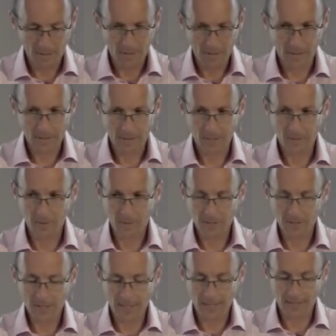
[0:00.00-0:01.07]
And so Paul
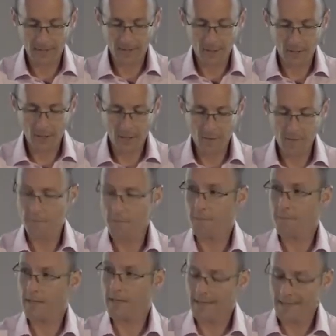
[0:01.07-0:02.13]
is saying to go from
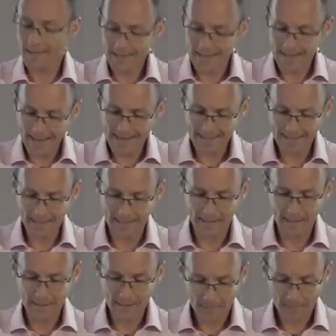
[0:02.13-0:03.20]
being a getter
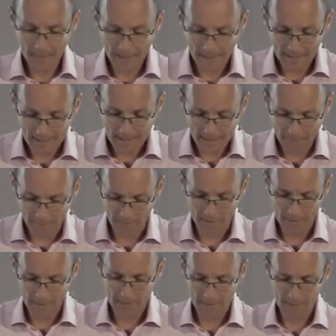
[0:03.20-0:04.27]
to being a
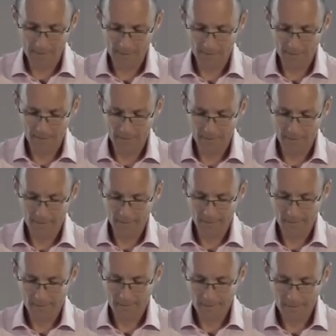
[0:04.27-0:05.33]
giver
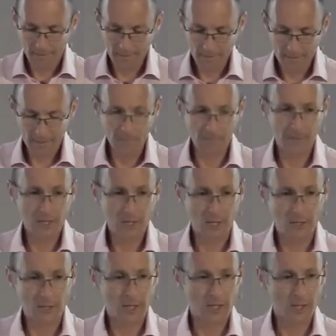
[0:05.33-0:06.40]
simply
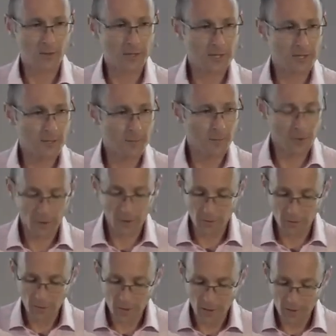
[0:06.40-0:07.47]
shows that you are someone who
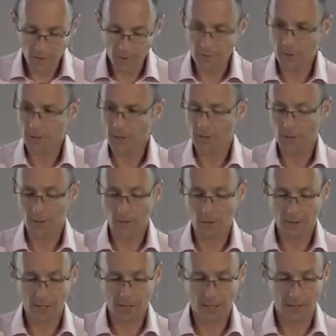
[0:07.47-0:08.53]
knows
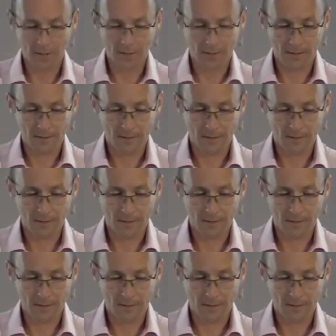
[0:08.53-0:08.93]
God's heart.